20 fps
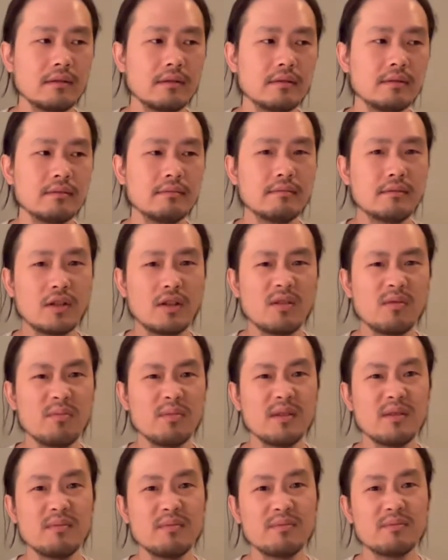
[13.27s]
there'll
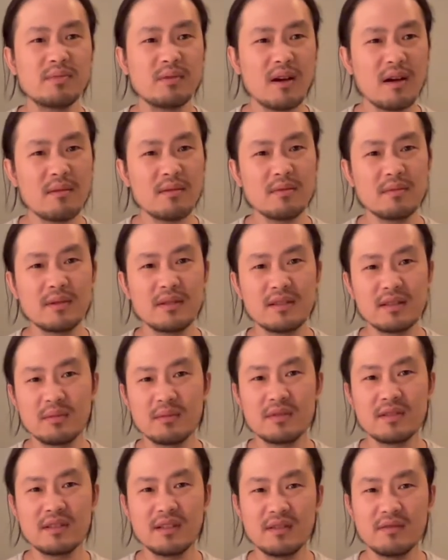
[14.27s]
be probably some
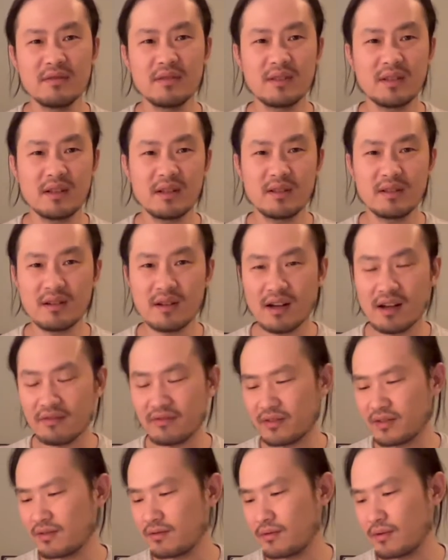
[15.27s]
sniffling and
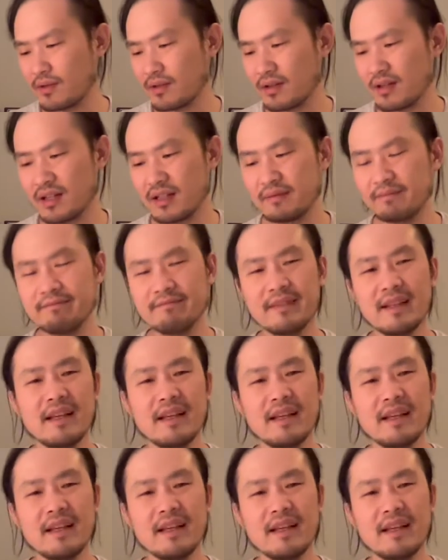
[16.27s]
coughing going on.